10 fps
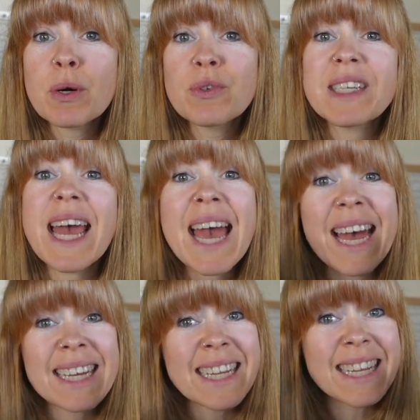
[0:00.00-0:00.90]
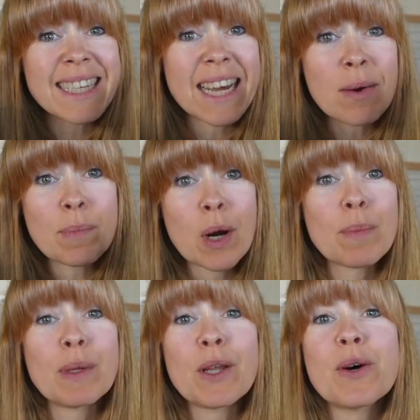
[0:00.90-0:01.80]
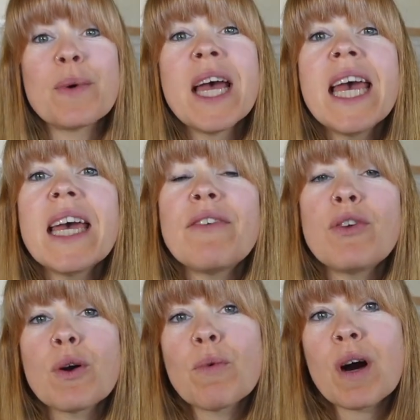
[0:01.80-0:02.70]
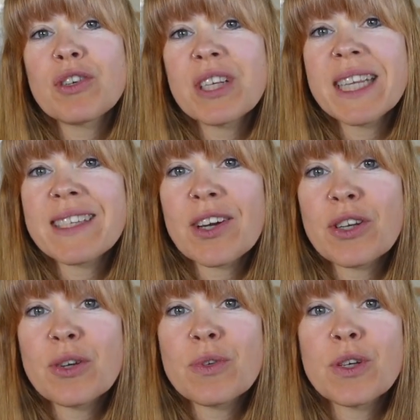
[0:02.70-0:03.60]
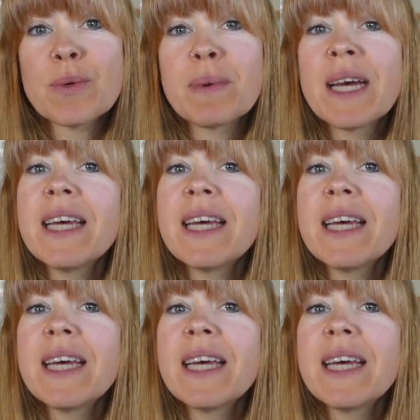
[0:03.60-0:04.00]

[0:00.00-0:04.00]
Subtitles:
post and in the down bar below if you are watching this on YouTube.